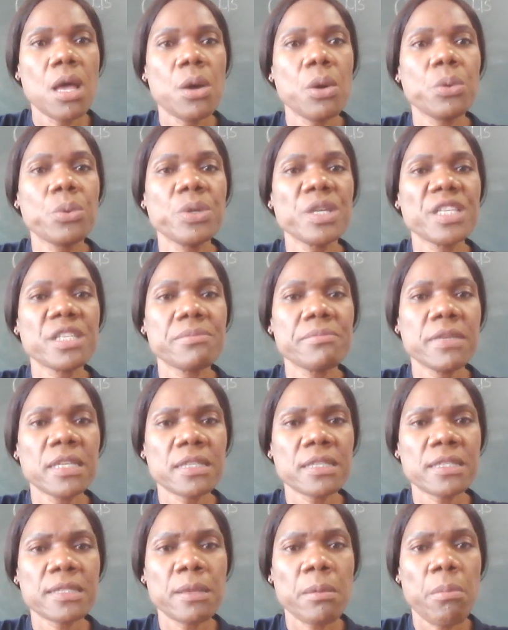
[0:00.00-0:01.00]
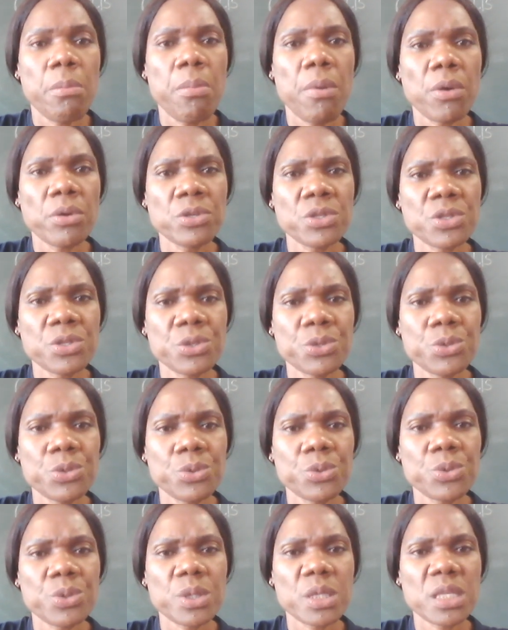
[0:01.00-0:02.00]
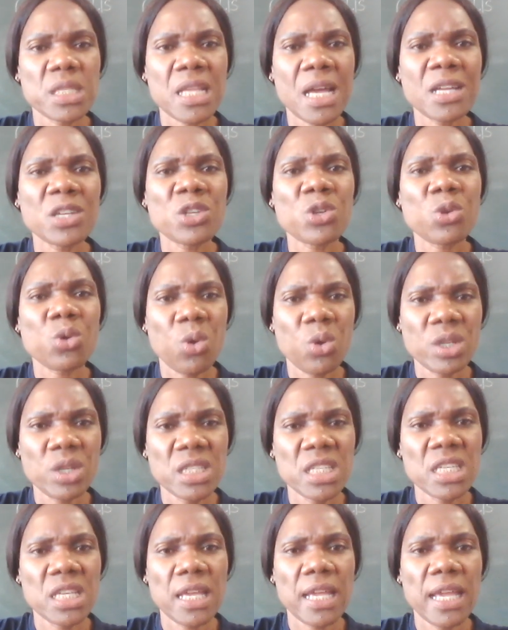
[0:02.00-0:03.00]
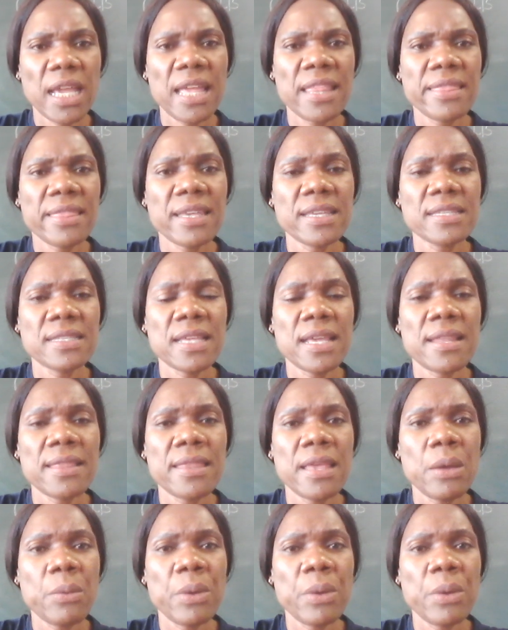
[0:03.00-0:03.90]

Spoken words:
which makes the bones to start rotting. And they said